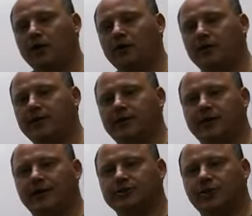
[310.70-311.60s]
more to do
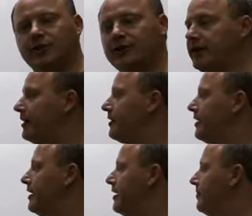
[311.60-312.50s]
show you
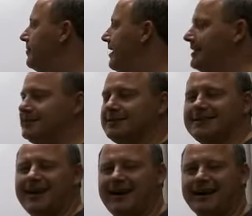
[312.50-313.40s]
there that's
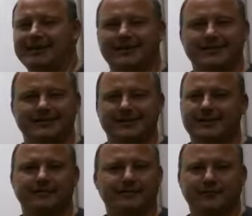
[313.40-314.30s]
kind of
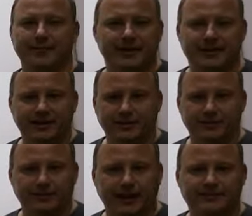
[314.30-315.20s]
different from anything
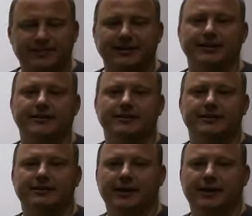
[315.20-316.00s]
you have seen.